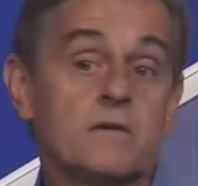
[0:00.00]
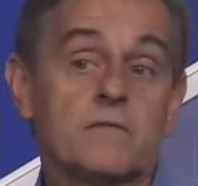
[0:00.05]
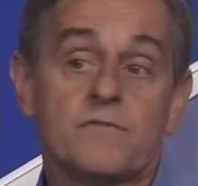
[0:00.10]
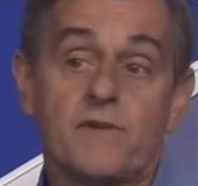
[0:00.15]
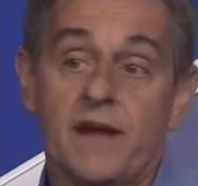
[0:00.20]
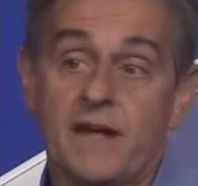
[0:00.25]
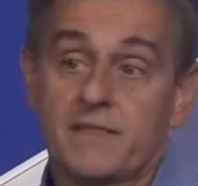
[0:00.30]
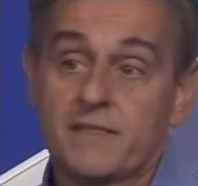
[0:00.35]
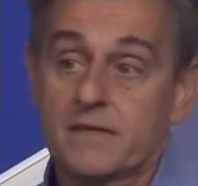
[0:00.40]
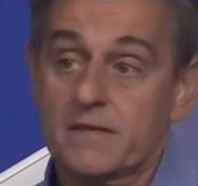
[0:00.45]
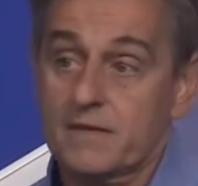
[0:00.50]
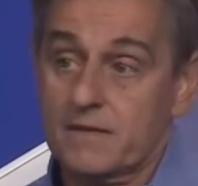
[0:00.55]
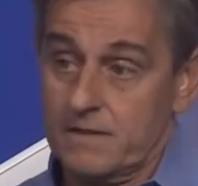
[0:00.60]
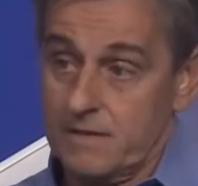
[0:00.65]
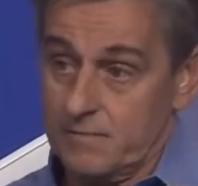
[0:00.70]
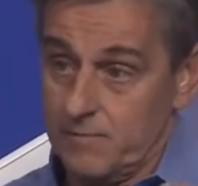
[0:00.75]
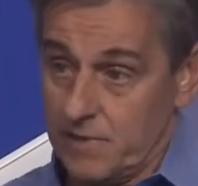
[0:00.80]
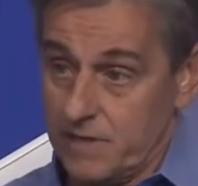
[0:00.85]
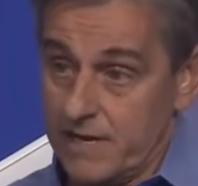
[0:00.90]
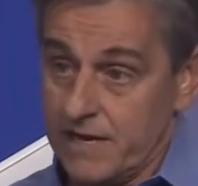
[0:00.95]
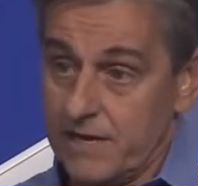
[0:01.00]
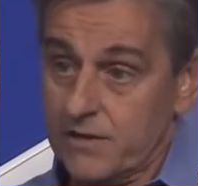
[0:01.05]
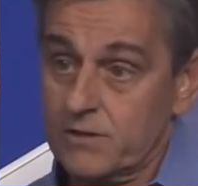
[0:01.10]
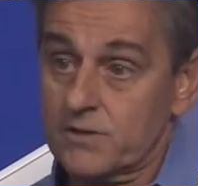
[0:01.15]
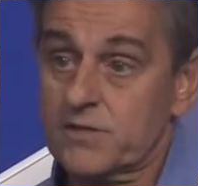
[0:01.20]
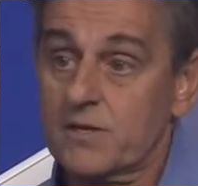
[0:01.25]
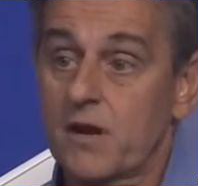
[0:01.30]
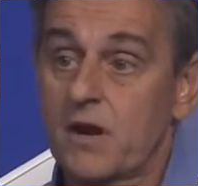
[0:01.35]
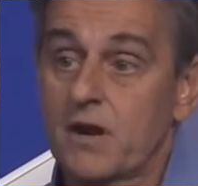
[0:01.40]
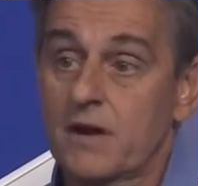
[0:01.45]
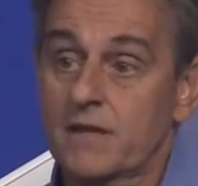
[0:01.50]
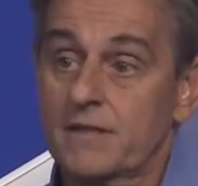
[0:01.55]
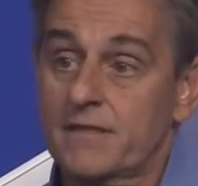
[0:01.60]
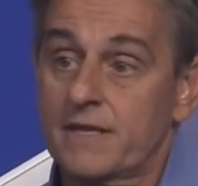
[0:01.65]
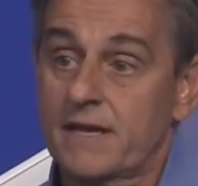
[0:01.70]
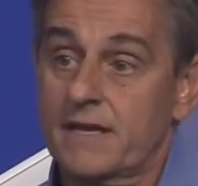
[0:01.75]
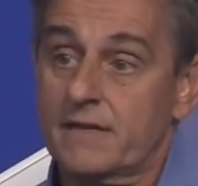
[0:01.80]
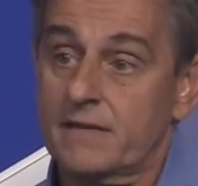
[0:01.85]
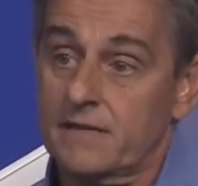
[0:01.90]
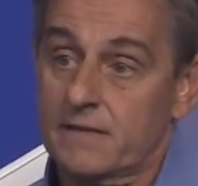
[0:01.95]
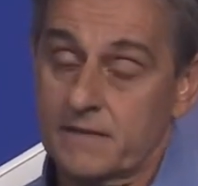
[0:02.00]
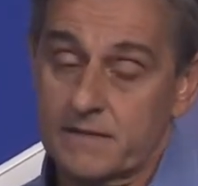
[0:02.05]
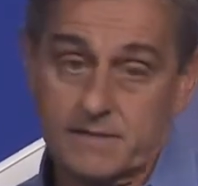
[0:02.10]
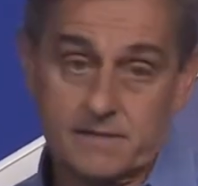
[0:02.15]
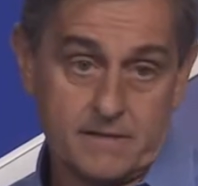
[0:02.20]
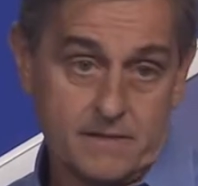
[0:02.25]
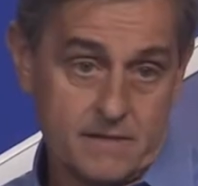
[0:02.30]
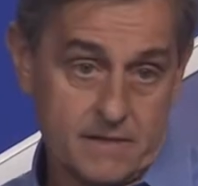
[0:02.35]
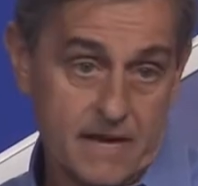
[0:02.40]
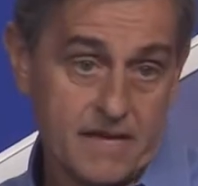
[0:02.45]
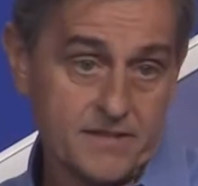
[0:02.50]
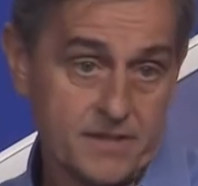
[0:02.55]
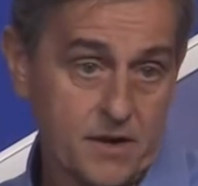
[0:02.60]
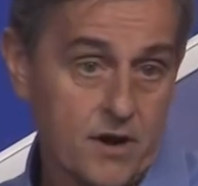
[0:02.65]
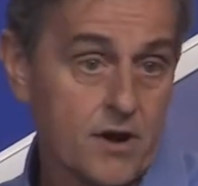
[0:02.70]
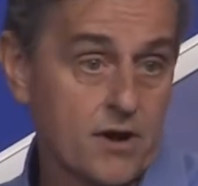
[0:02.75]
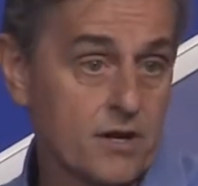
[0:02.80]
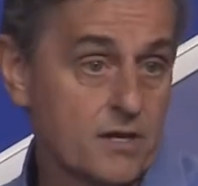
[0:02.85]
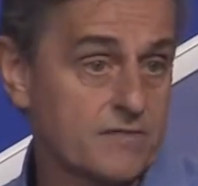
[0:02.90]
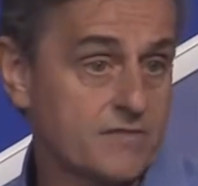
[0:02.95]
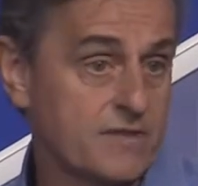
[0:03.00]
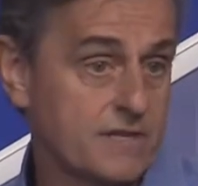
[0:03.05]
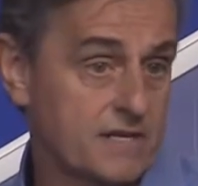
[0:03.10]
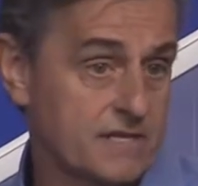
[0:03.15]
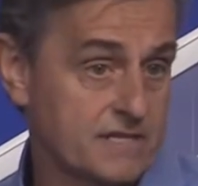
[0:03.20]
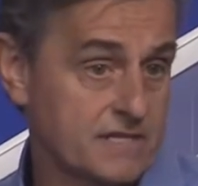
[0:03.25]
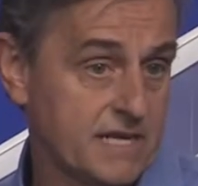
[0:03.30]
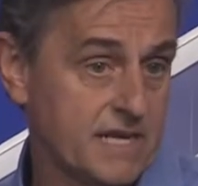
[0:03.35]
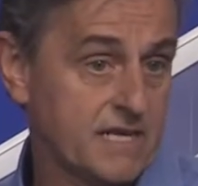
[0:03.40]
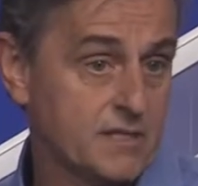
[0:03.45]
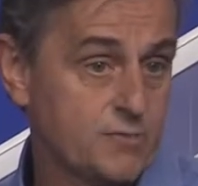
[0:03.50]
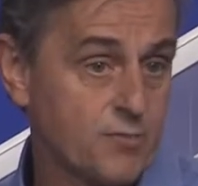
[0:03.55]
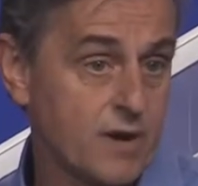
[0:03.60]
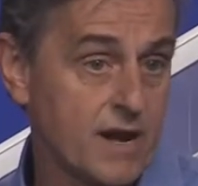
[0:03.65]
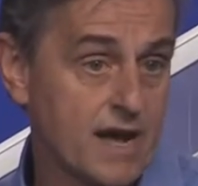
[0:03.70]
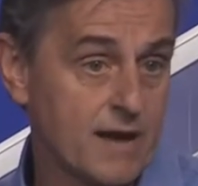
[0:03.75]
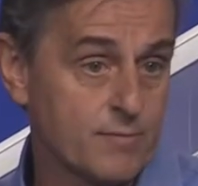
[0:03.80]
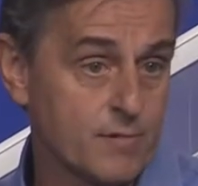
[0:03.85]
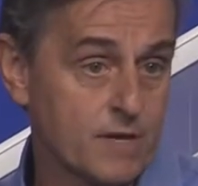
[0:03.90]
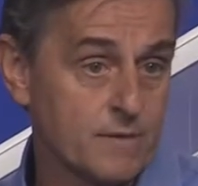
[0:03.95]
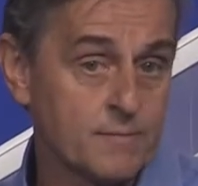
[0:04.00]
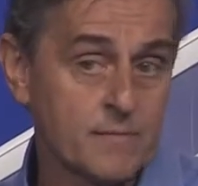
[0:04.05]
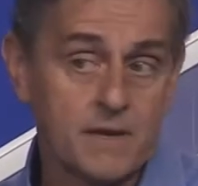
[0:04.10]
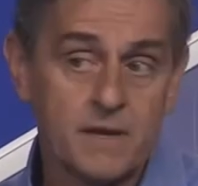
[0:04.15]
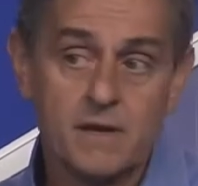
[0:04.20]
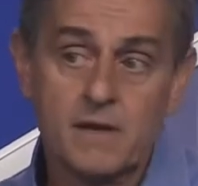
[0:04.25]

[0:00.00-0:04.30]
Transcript: Find the molecular target that is at the heart of the disease problem,